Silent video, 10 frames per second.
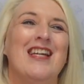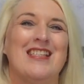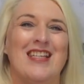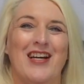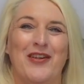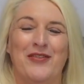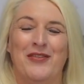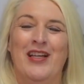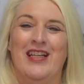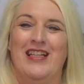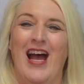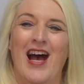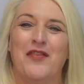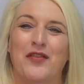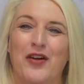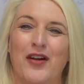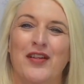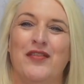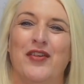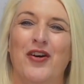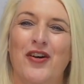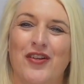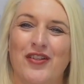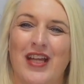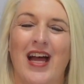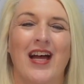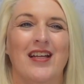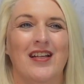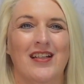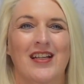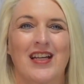so yeah, for all of y'all that